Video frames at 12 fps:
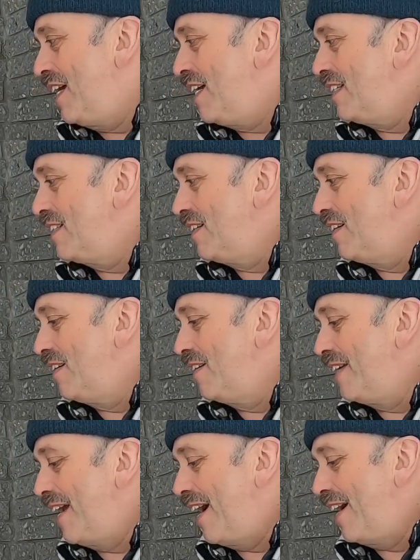
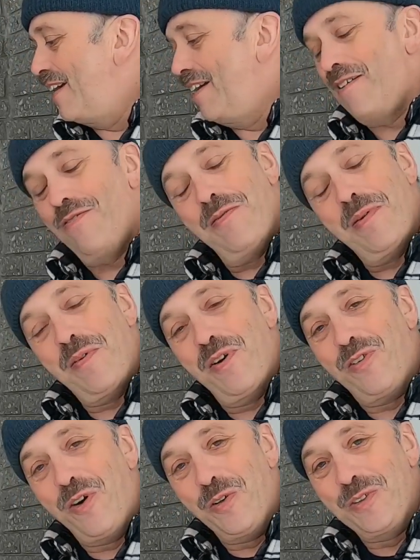And yeah, remember
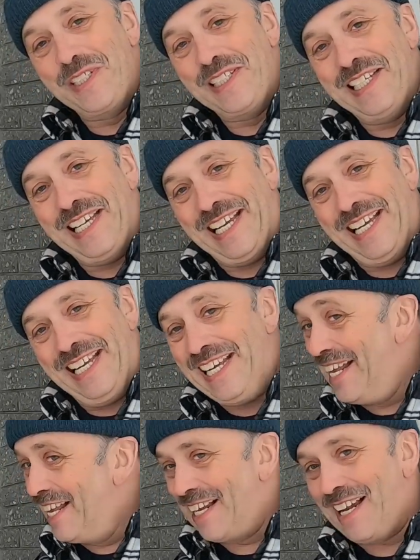folks, hey,
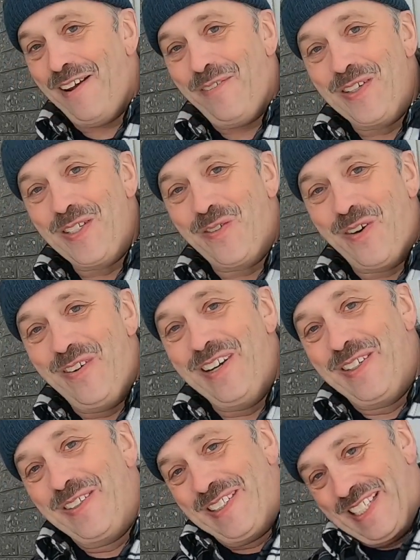life is very
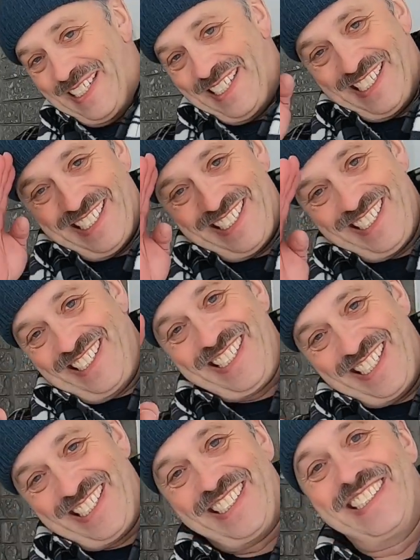good.
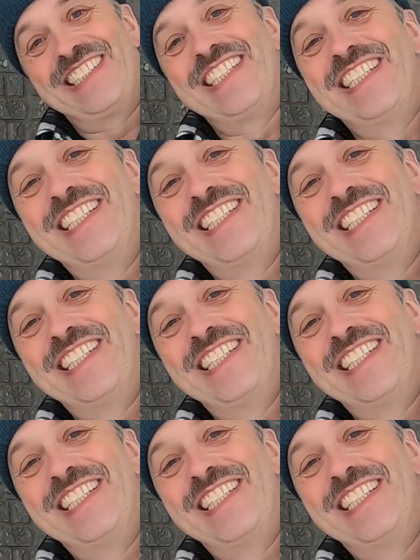Cheers.